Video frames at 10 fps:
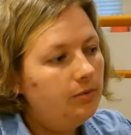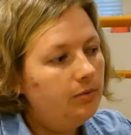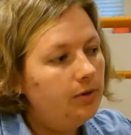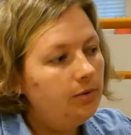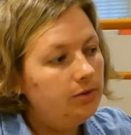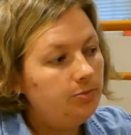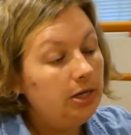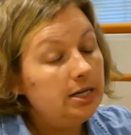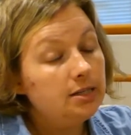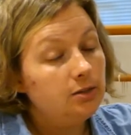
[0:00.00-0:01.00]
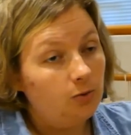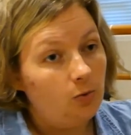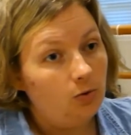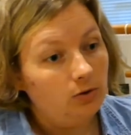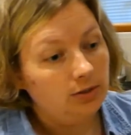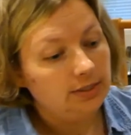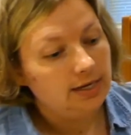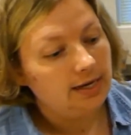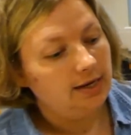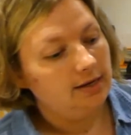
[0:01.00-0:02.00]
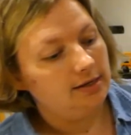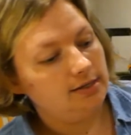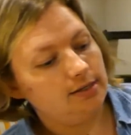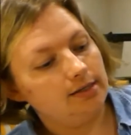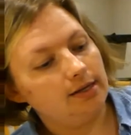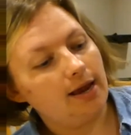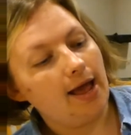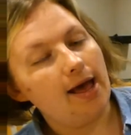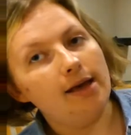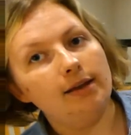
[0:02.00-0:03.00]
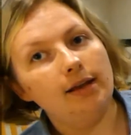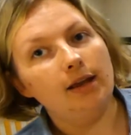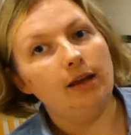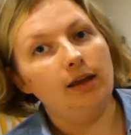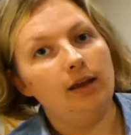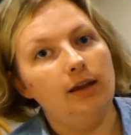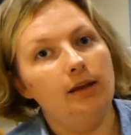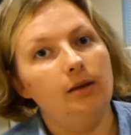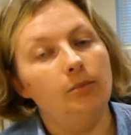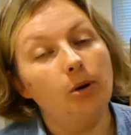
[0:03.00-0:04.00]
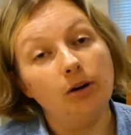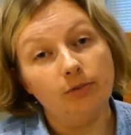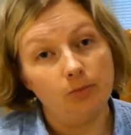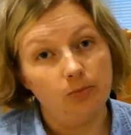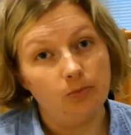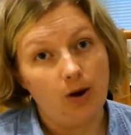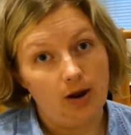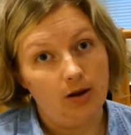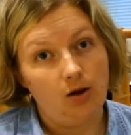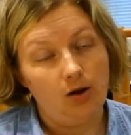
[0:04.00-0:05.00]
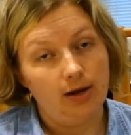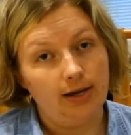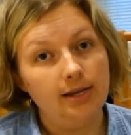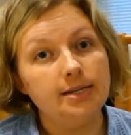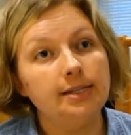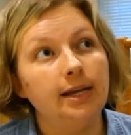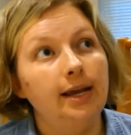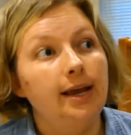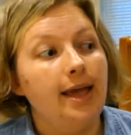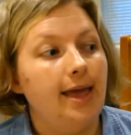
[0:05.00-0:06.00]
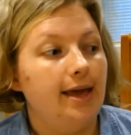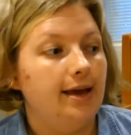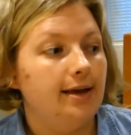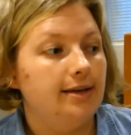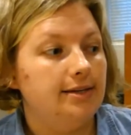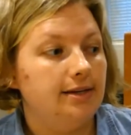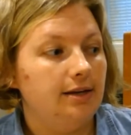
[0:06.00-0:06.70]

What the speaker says: was being sold, it had a part of a rug on it, and